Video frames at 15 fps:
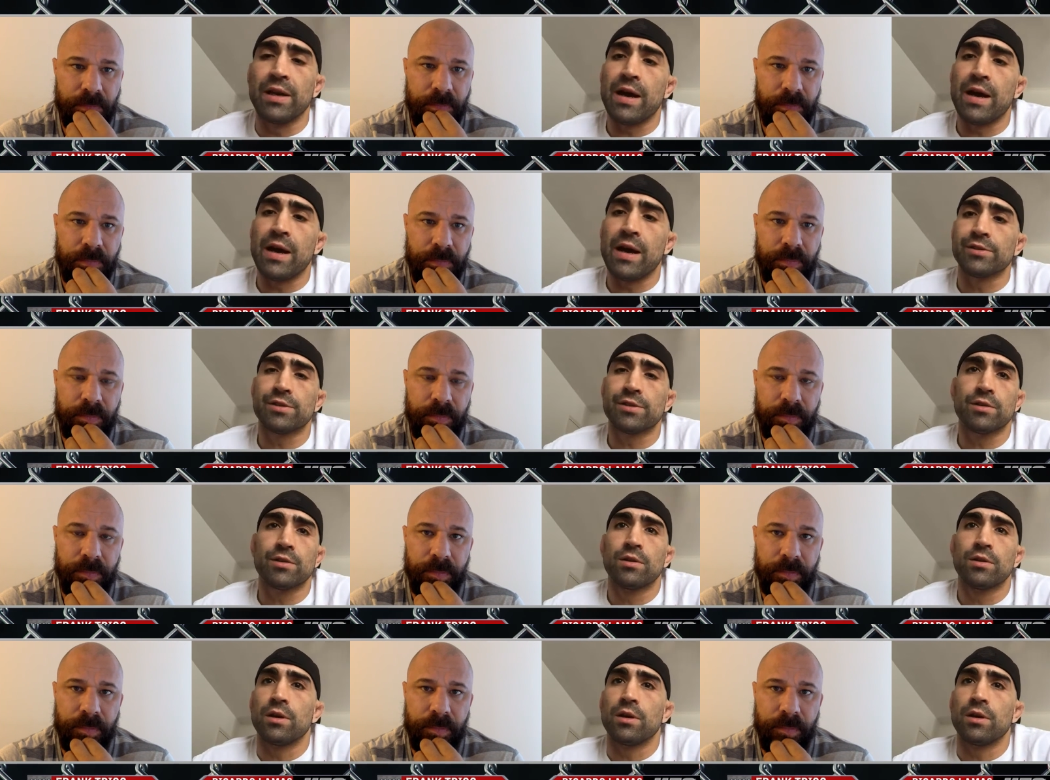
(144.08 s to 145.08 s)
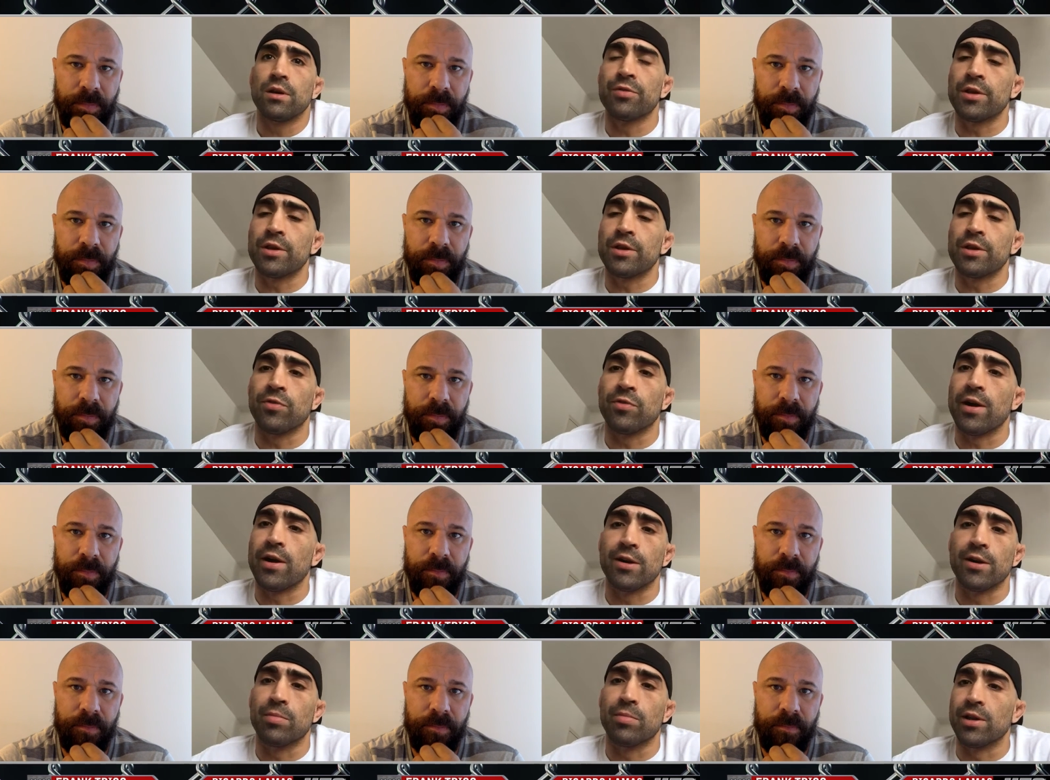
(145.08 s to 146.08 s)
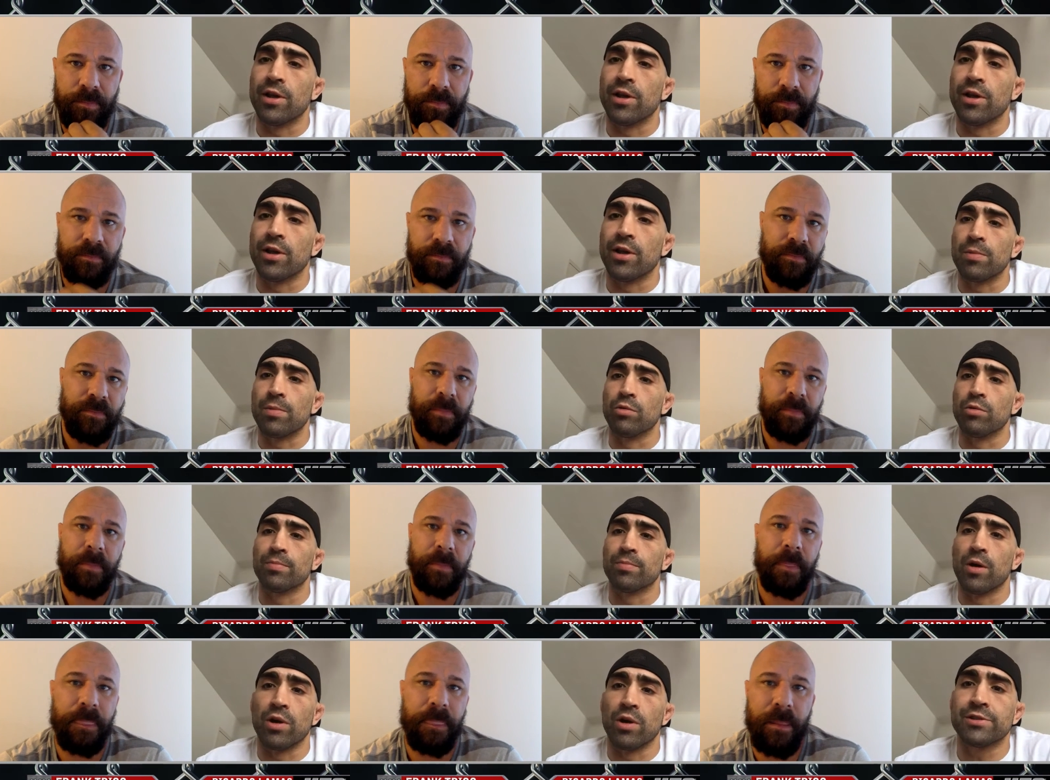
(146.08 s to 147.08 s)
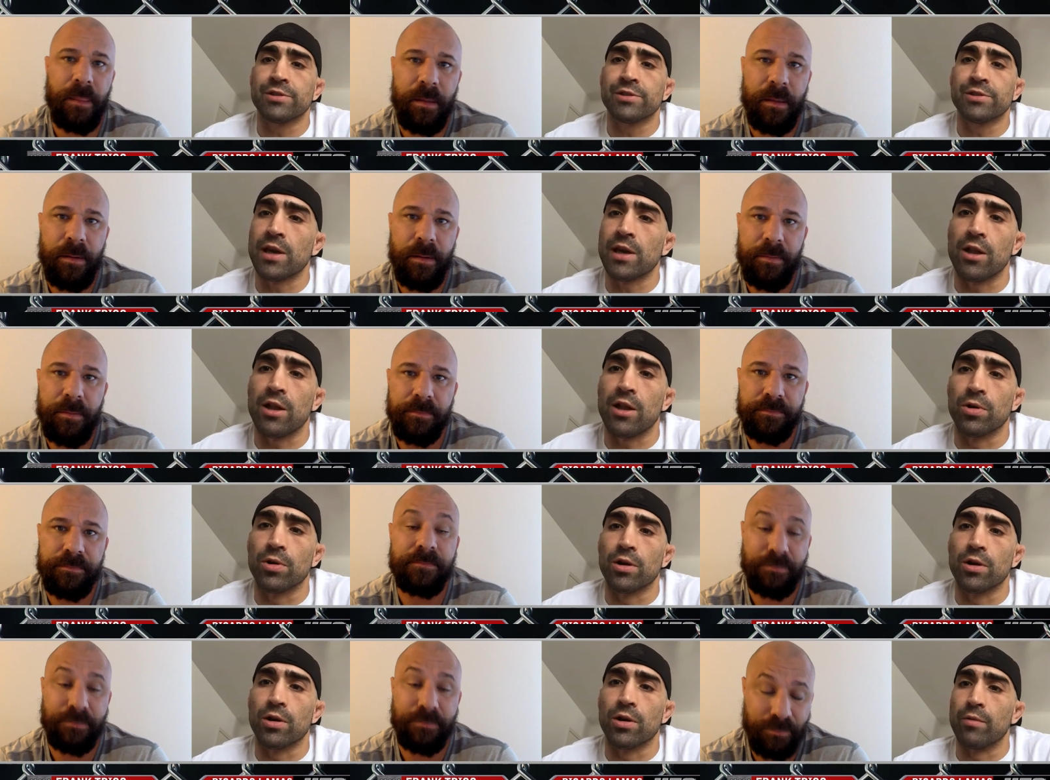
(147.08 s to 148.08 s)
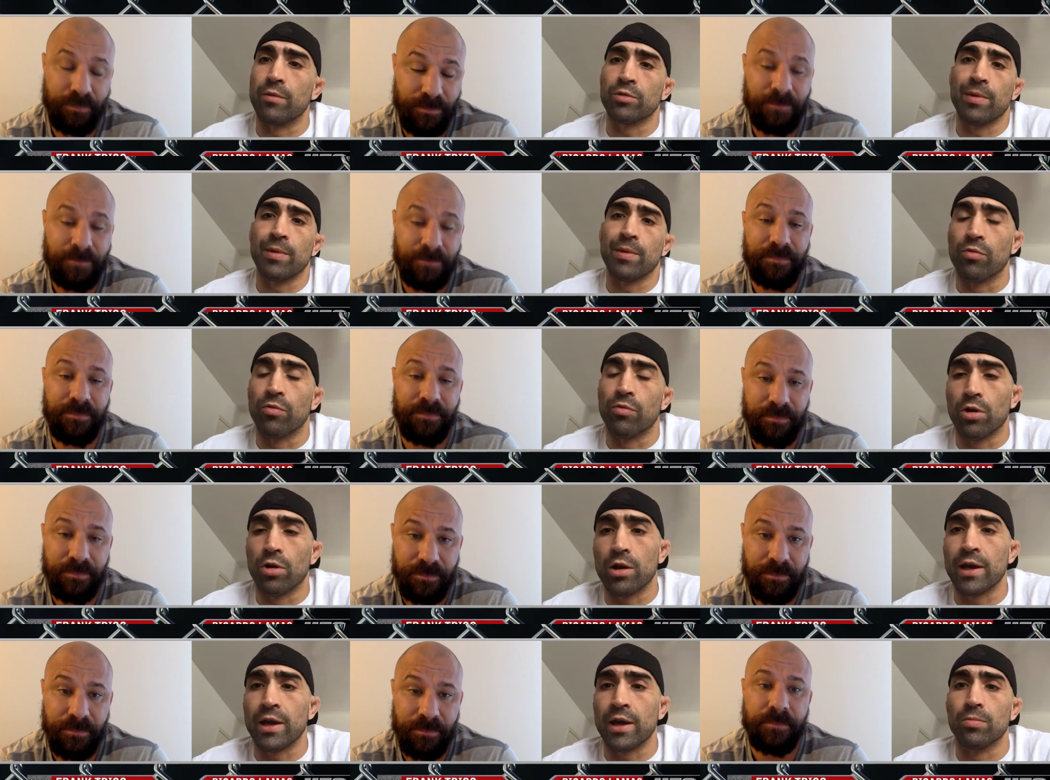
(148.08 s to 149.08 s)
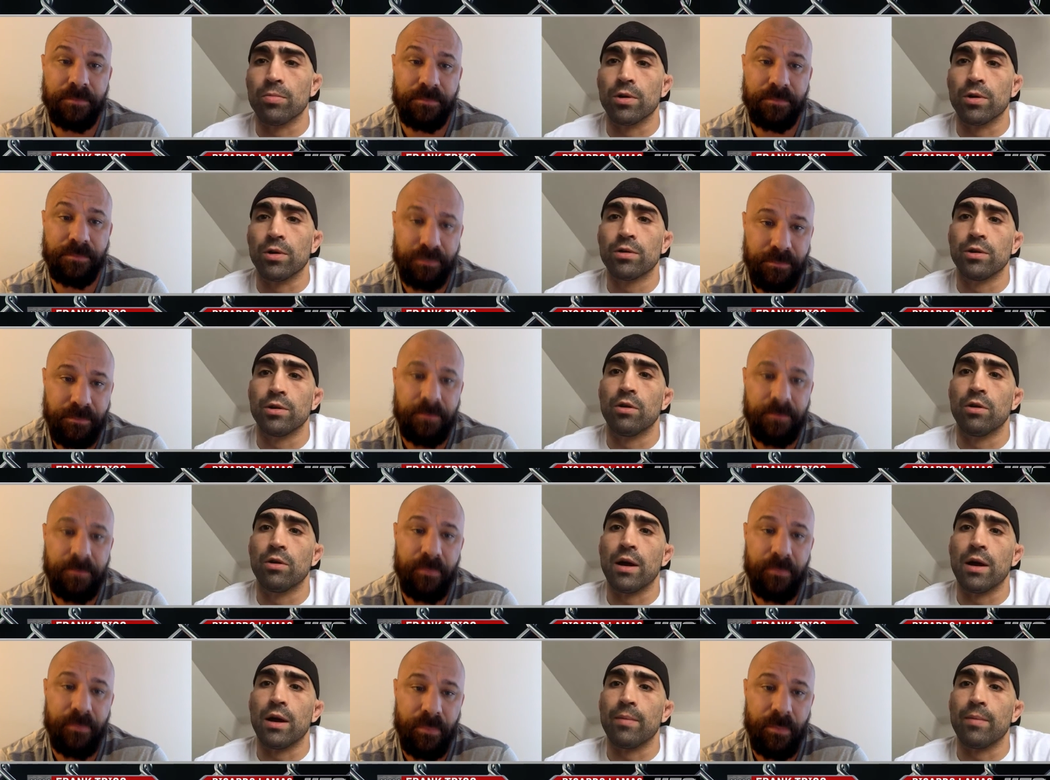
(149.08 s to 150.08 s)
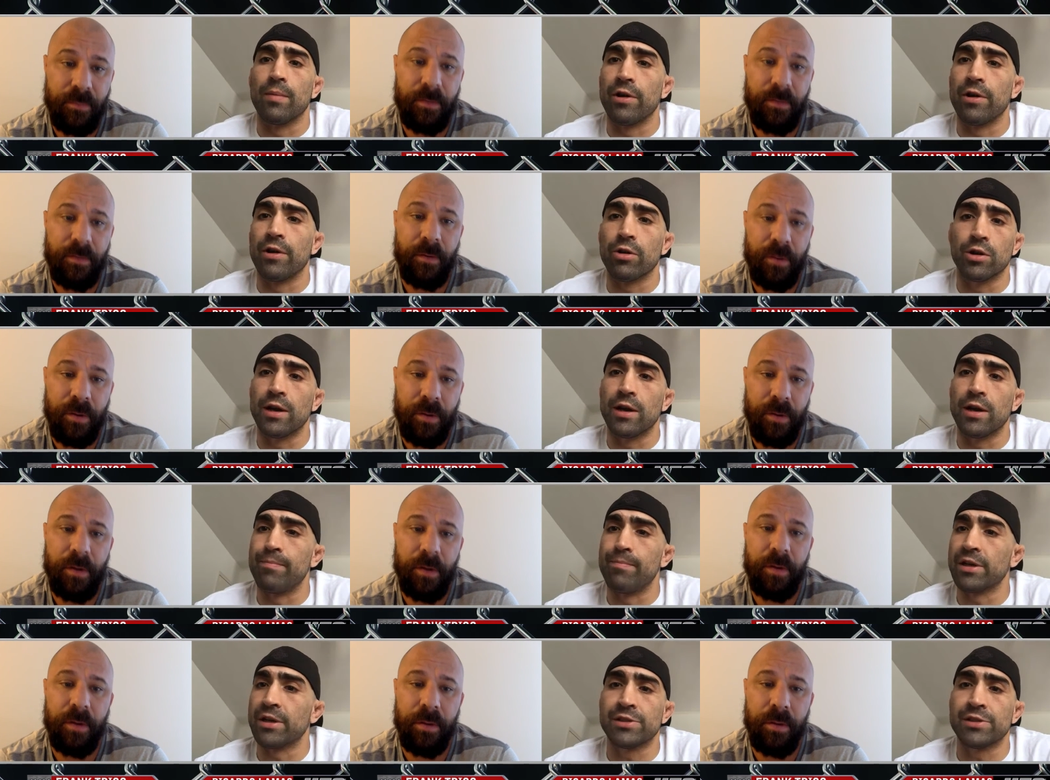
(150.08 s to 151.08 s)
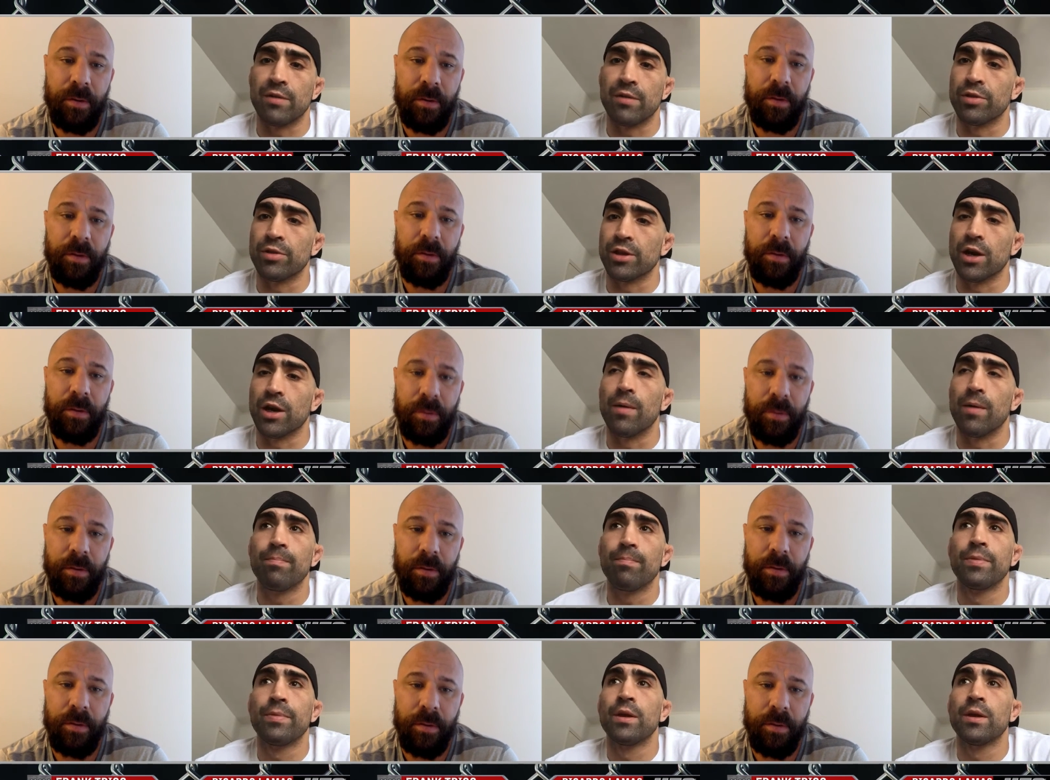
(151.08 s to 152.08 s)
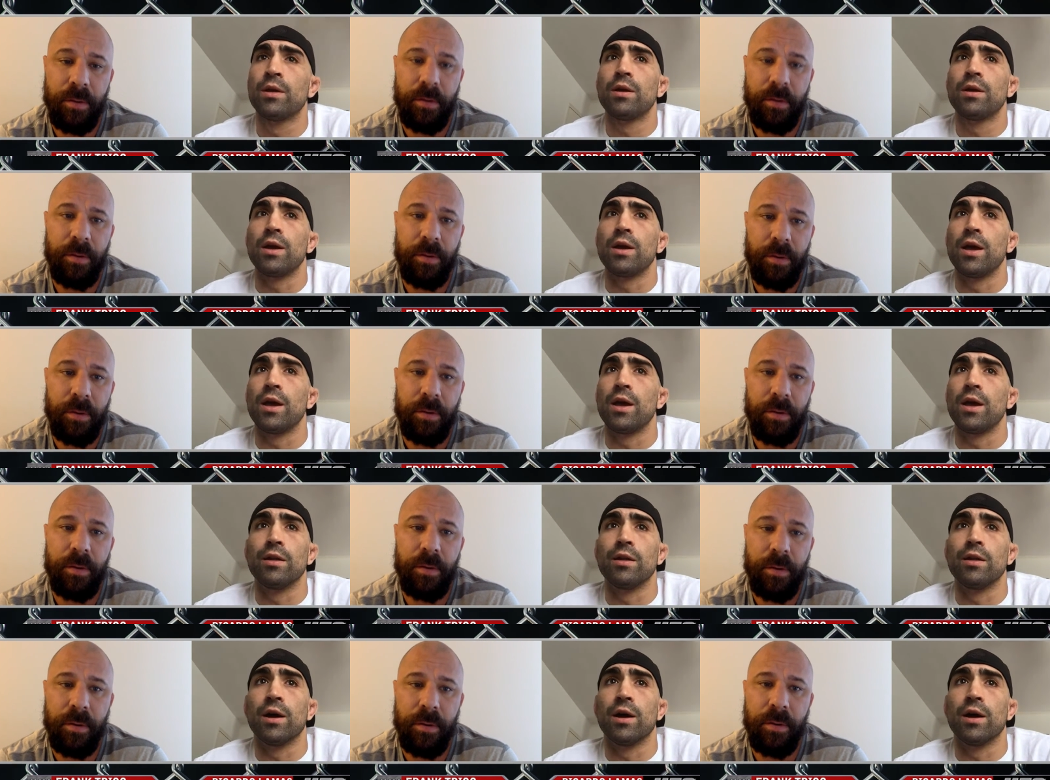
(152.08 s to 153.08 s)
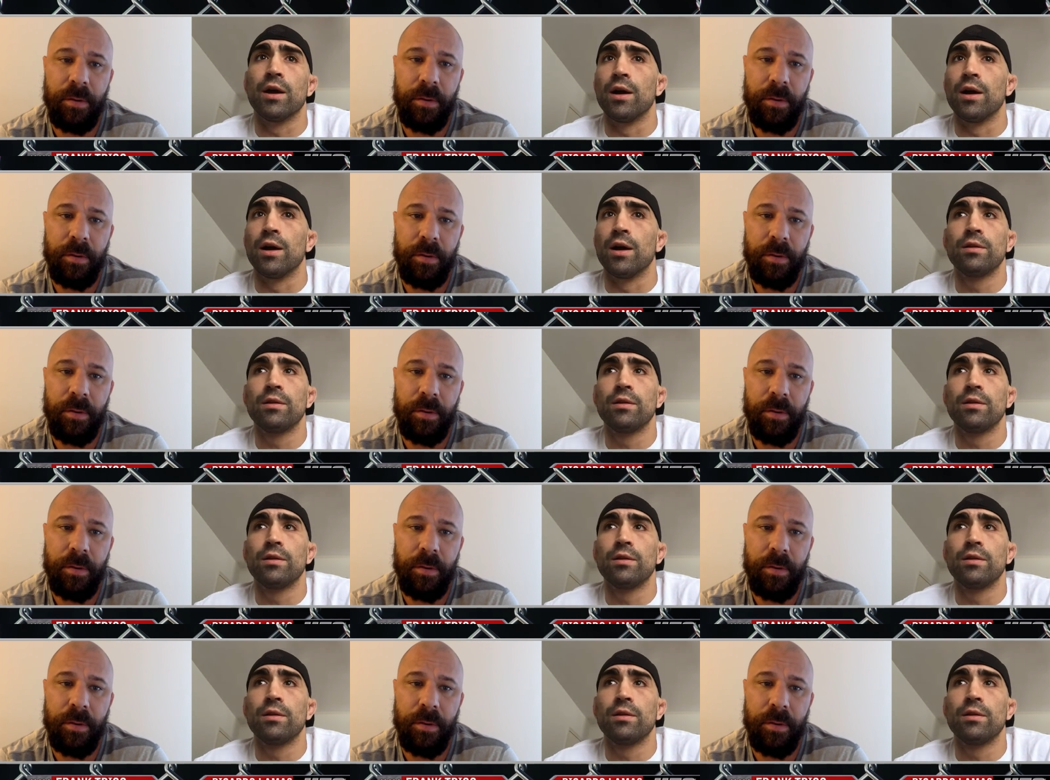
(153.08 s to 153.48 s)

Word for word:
Speaker 1: honest, I don't think he's fought anybody like me with my wrestling caliber and with my overall caliber. You know, I'm very good at mixing everything up, and uh,